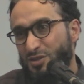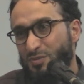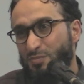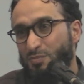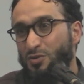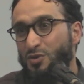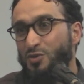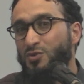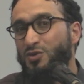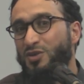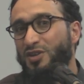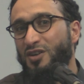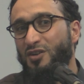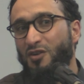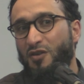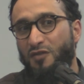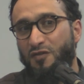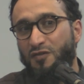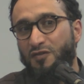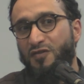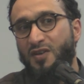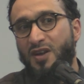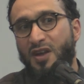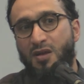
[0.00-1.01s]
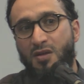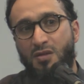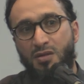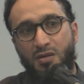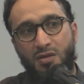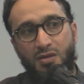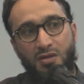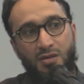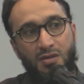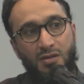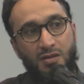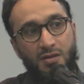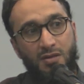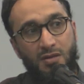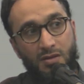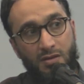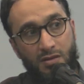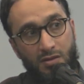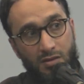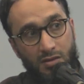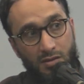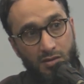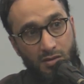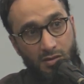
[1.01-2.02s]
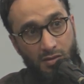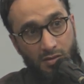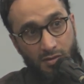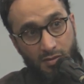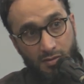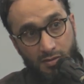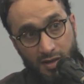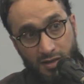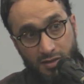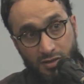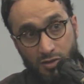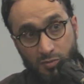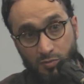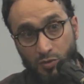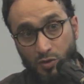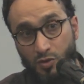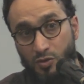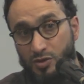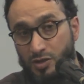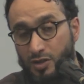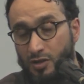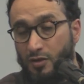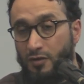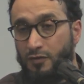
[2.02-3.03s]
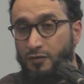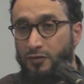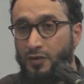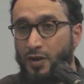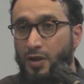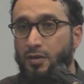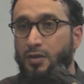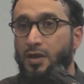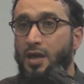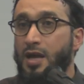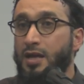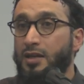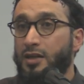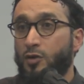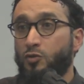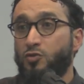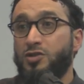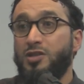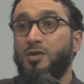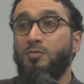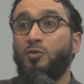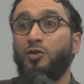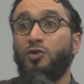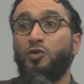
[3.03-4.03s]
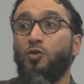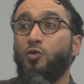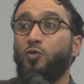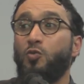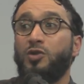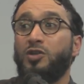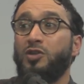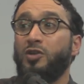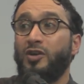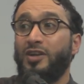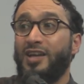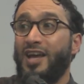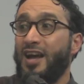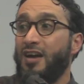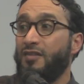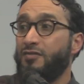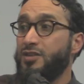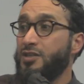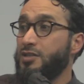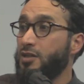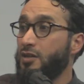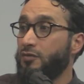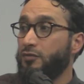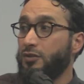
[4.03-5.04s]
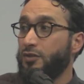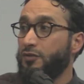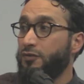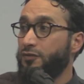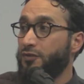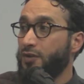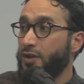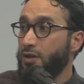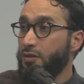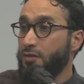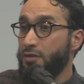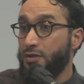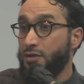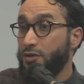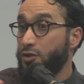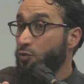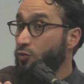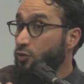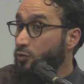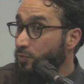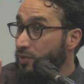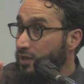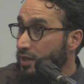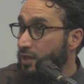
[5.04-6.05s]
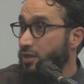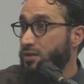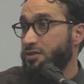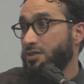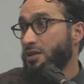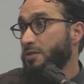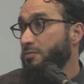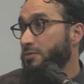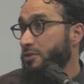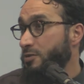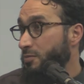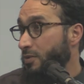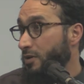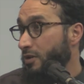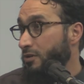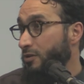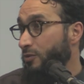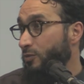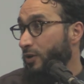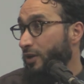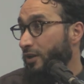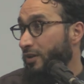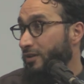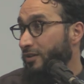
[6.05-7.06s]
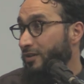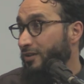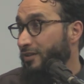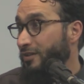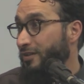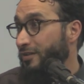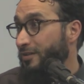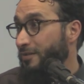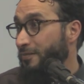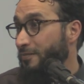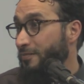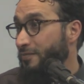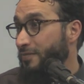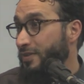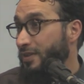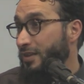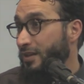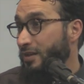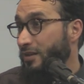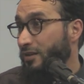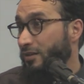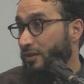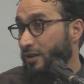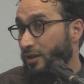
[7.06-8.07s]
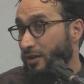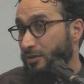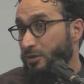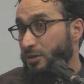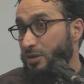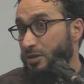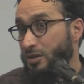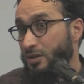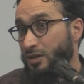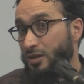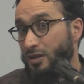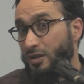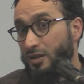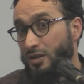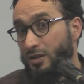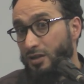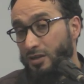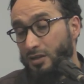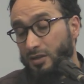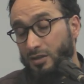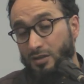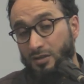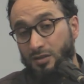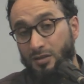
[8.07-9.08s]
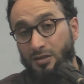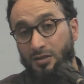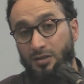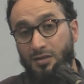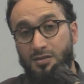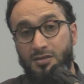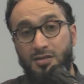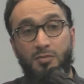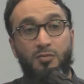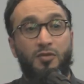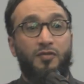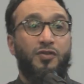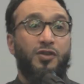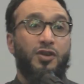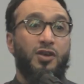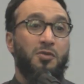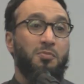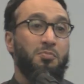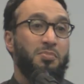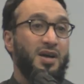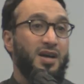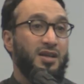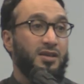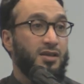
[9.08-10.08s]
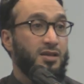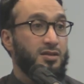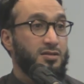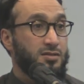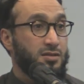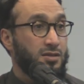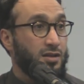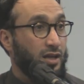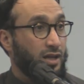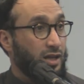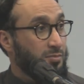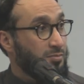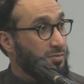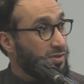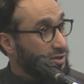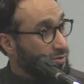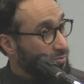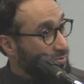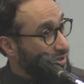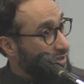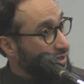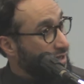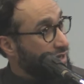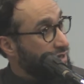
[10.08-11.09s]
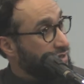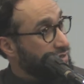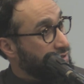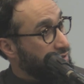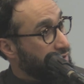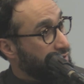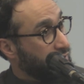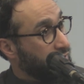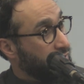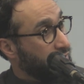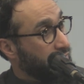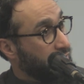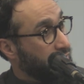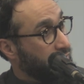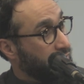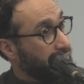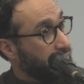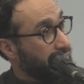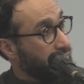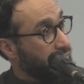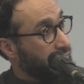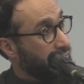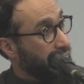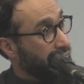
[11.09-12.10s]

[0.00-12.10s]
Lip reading: And that's the beauty of faith. That's the beauty of faith. Now, someone who would not have this level of faith, they would be exempt, by the way. Like some of the companions, like Ammar bin Yasir.